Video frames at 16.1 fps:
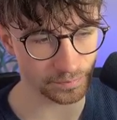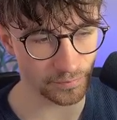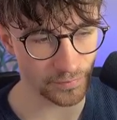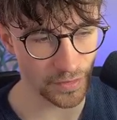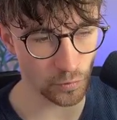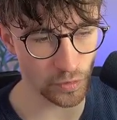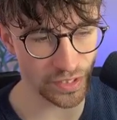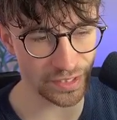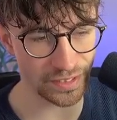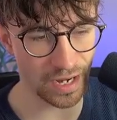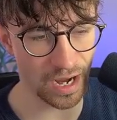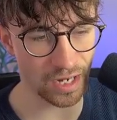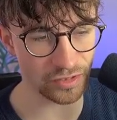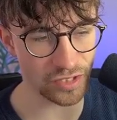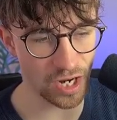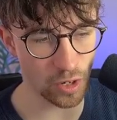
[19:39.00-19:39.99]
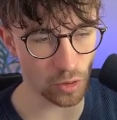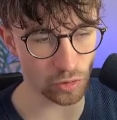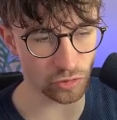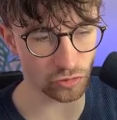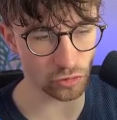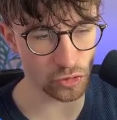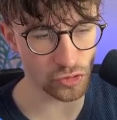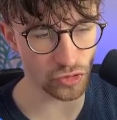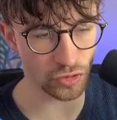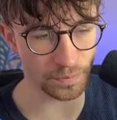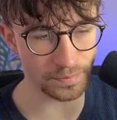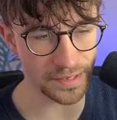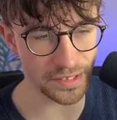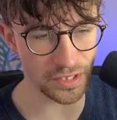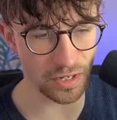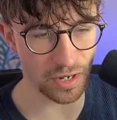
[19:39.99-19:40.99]
We can add our social
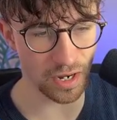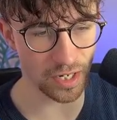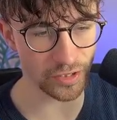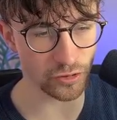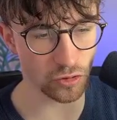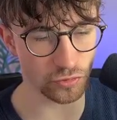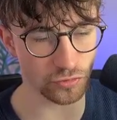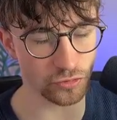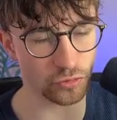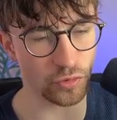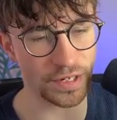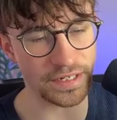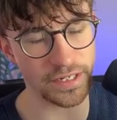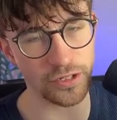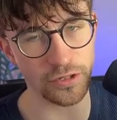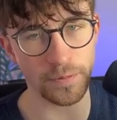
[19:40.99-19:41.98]
media icons right here.